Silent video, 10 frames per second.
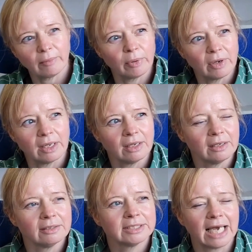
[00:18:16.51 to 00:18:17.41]
I'll put a
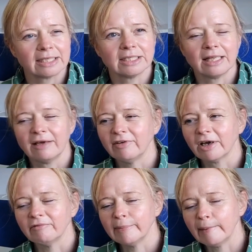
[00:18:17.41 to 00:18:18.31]
tag to that if
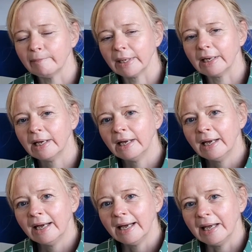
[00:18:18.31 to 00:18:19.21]
I can remember.
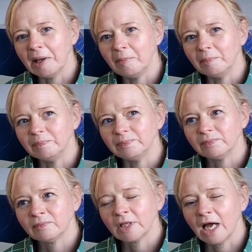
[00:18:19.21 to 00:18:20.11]
Um,
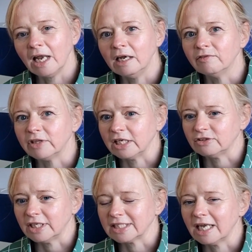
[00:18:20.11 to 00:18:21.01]
I love that
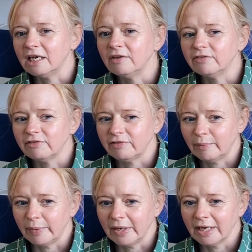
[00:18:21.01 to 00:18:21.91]
dress. I love the
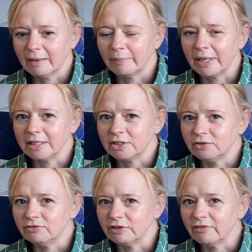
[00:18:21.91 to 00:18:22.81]
fabric, but I
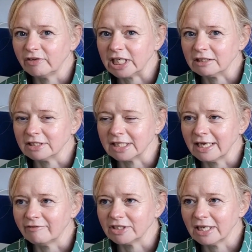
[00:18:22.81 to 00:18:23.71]
do feel very
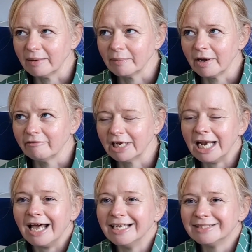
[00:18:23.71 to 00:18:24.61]
guilty every time I
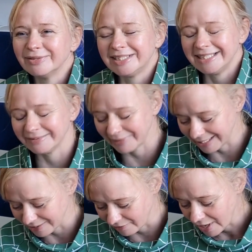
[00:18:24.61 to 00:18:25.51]
realise what it's
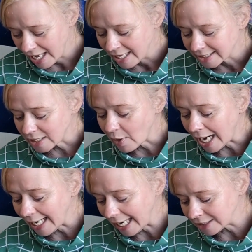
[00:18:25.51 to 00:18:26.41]
made of. So
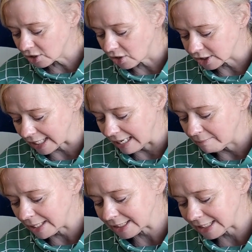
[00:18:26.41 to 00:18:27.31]
I had got
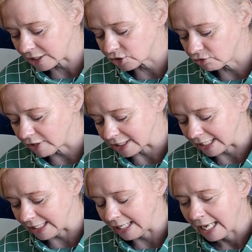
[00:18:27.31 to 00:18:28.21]
in my stash
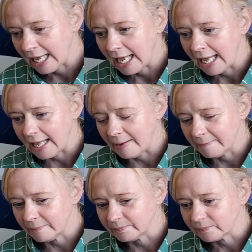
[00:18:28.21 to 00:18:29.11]
already
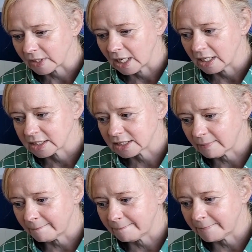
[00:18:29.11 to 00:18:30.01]
um,
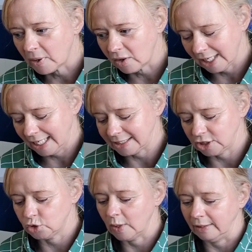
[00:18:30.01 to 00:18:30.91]
some
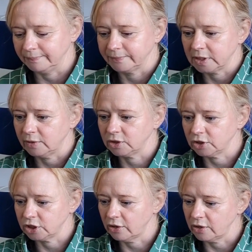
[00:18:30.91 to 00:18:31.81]
polyester twill. So I
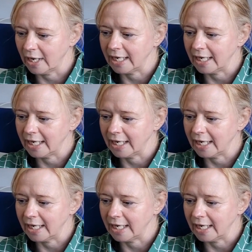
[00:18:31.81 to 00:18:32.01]
shall show you.